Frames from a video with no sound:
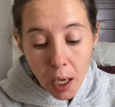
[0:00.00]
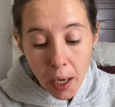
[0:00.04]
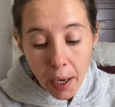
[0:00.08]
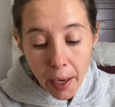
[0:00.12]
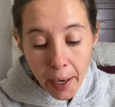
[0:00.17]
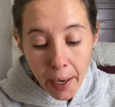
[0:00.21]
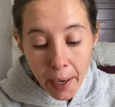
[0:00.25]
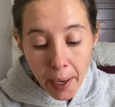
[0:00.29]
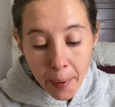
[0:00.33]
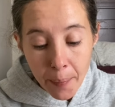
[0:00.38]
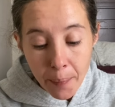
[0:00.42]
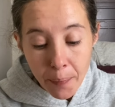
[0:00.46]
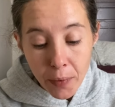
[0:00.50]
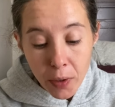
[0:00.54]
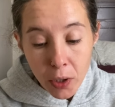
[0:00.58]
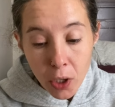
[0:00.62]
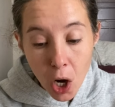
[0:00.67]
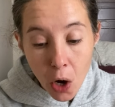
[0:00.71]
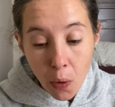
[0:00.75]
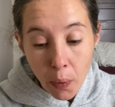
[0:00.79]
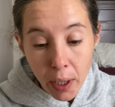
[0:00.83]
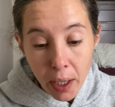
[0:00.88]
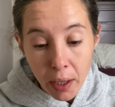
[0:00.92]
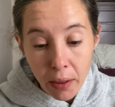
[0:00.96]
Um,
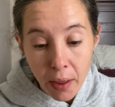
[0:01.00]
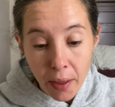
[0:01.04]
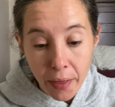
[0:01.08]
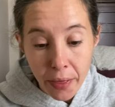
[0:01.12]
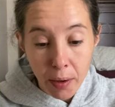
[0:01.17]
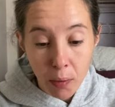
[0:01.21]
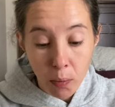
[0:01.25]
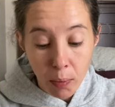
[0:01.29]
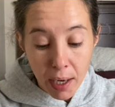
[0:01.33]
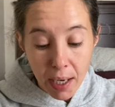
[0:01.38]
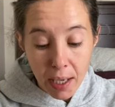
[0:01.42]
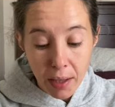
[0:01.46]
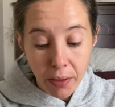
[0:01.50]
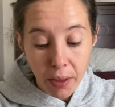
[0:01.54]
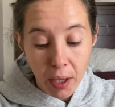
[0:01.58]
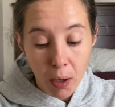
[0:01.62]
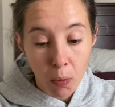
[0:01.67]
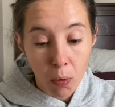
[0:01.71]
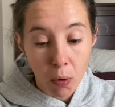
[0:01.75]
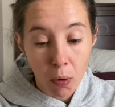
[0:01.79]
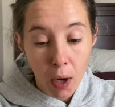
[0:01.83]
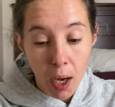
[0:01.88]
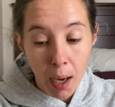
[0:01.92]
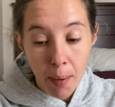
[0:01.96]
knowing that the right thing
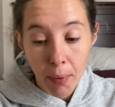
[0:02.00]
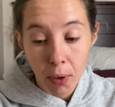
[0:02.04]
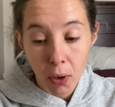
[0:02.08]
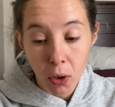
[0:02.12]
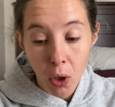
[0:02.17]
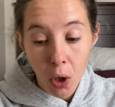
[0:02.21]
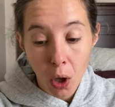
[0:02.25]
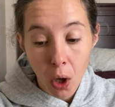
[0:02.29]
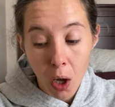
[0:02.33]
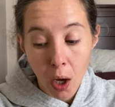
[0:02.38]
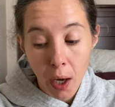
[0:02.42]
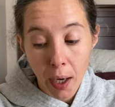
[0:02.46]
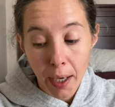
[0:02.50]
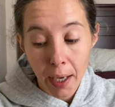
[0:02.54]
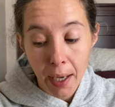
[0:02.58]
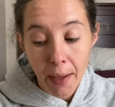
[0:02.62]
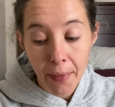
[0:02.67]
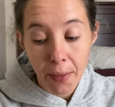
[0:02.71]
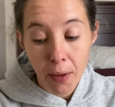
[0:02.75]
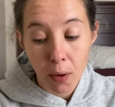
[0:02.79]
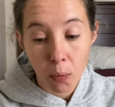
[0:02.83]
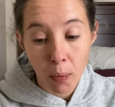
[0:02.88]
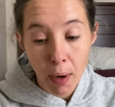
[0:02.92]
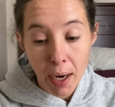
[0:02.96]
will come along
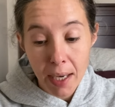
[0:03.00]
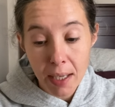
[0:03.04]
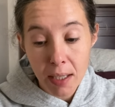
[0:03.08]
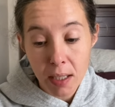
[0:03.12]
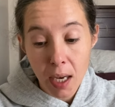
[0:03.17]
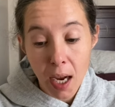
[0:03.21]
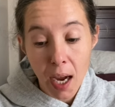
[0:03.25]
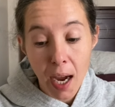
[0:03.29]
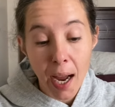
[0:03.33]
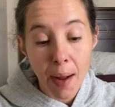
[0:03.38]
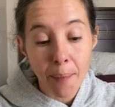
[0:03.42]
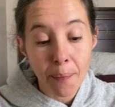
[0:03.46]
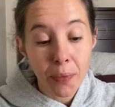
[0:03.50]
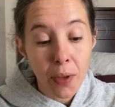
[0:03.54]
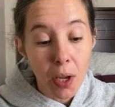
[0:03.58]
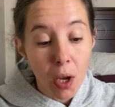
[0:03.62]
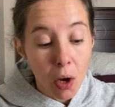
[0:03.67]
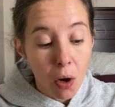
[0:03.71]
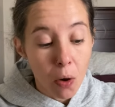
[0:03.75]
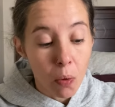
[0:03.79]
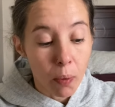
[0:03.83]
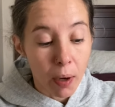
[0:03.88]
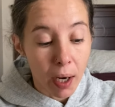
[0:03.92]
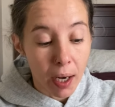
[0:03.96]
in the right time.
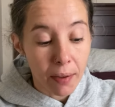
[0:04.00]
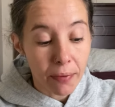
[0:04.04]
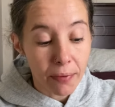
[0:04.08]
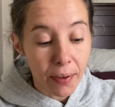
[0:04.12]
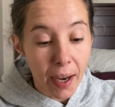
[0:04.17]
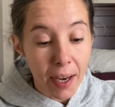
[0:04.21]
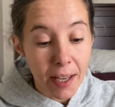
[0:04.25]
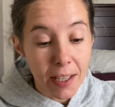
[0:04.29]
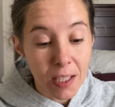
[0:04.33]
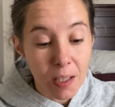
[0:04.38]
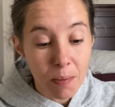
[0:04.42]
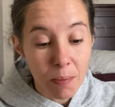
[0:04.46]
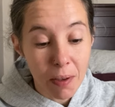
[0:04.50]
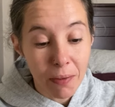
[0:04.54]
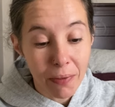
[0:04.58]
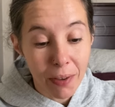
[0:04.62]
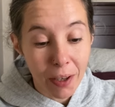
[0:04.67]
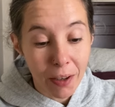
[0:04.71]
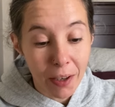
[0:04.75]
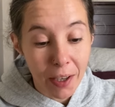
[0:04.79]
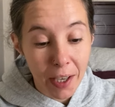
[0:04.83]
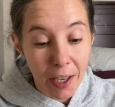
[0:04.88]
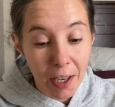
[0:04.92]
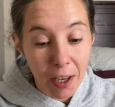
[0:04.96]
What I find to be
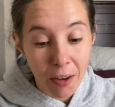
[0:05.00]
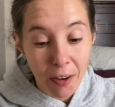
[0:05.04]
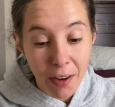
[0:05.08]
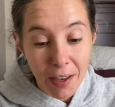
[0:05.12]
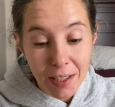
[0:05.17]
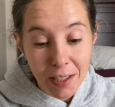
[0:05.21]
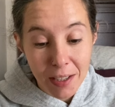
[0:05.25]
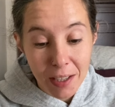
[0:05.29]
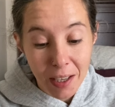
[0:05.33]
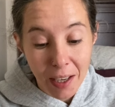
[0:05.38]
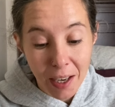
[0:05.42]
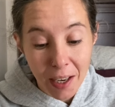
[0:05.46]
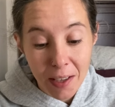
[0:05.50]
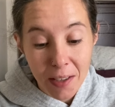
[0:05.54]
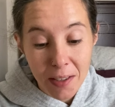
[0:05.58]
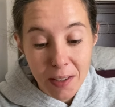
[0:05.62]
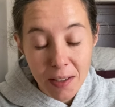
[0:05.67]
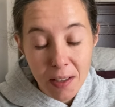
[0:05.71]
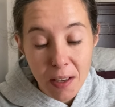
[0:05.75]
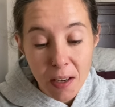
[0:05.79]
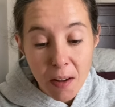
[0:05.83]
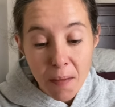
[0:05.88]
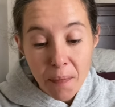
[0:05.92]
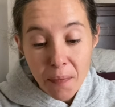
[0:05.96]
very interesting
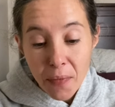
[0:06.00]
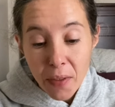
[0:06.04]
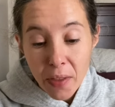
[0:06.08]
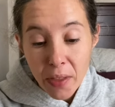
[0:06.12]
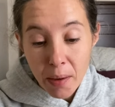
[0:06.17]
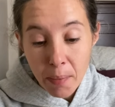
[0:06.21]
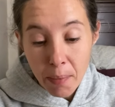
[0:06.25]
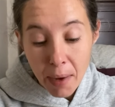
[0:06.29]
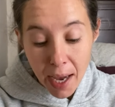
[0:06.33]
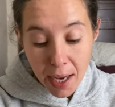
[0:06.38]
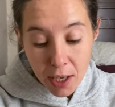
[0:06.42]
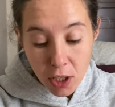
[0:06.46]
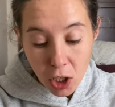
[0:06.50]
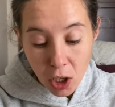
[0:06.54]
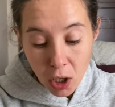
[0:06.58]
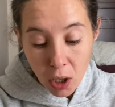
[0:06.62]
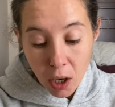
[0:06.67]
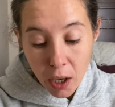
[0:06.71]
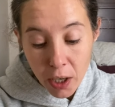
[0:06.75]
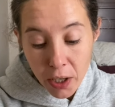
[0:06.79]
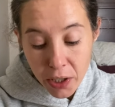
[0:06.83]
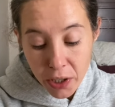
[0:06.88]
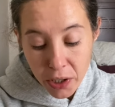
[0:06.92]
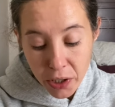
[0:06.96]
is the magic
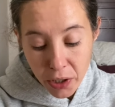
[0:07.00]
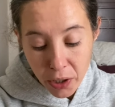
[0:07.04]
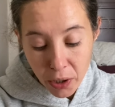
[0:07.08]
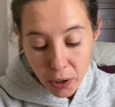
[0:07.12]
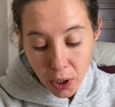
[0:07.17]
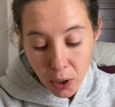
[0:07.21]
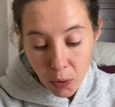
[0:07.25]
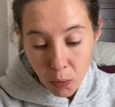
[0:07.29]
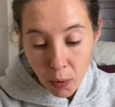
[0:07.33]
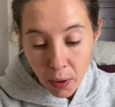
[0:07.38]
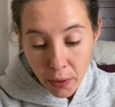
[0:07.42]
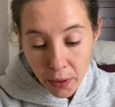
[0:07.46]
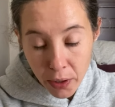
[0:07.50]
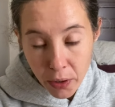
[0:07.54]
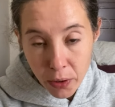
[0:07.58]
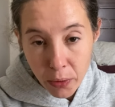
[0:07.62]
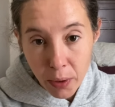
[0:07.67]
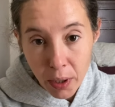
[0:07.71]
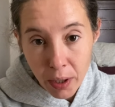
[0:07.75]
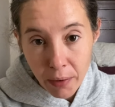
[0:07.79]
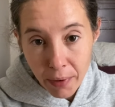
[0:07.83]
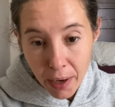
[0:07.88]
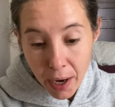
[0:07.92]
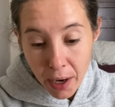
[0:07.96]
card is 31. The
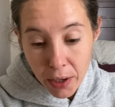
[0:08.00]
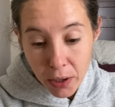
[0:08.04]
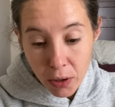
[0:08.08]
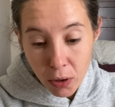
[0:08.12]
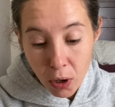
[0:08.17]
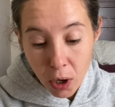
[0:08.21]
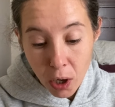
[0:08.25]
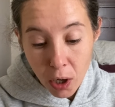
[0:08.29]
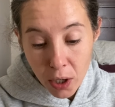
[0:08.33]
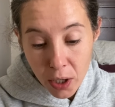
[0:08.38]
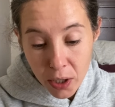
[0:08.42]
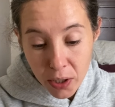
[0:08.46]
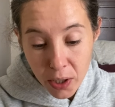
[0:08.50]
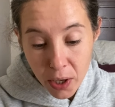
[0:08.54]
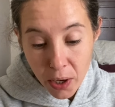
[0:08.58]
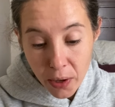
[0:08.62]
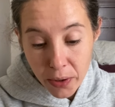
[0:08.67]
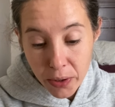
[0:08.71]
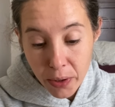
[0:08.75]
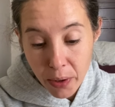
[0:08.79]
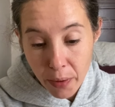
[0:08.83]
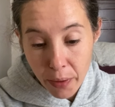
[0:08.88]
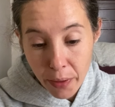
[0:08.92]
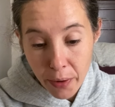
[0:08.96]
door to value card is
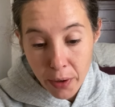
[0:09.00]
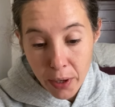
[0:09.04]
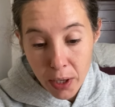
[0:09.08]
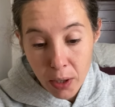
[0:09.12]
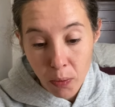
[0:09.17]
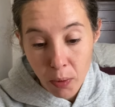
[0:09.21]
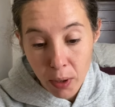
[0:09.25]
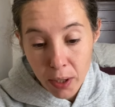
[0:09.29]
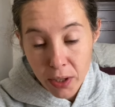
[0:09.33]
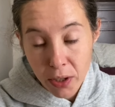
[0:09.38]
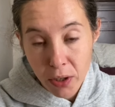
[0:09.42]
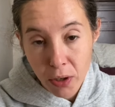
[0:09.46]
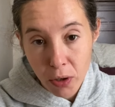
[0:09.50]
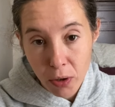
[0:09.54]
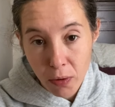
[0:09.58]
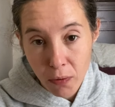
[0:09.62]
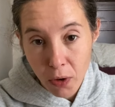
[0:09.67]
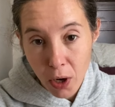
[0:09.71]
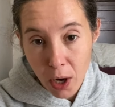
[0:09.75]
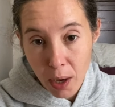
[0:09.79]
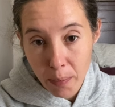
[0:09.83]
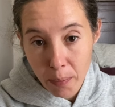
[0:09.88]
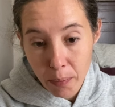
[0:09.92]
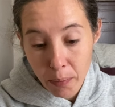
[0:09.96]
also 31. So you've
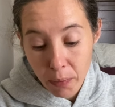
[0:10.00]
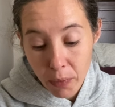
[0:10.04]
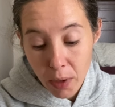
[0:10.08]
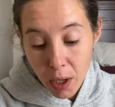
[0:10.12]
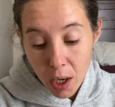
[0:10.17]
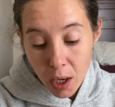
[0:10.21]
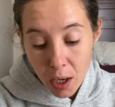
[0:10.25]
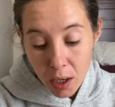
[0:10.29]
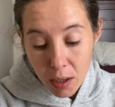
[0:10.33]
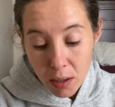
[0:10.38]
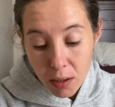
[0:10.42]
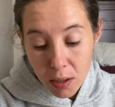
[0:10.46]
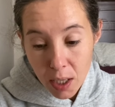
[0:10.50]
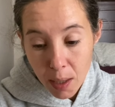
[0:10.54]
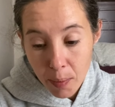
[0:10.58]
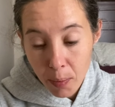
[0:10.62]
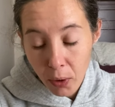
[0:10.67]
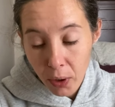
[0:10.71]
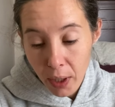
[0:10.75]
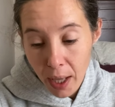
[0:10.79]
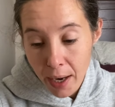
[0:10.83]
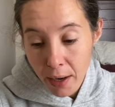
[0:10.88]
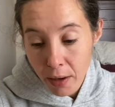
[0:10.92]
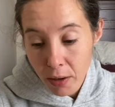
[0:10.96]
got
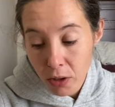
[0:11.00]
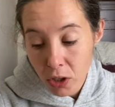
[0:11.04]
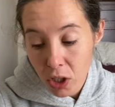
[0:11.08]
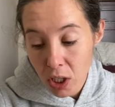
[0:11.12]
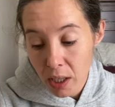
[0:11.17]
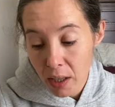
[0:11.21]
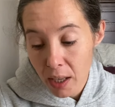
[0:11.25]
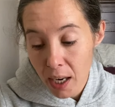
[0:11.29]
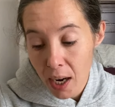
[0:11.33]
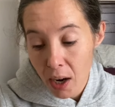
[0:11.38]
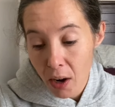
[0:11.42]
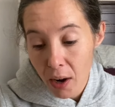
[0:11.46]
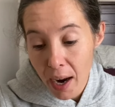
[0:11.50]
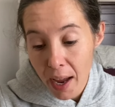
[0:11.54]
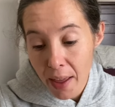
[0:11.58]
double energy there.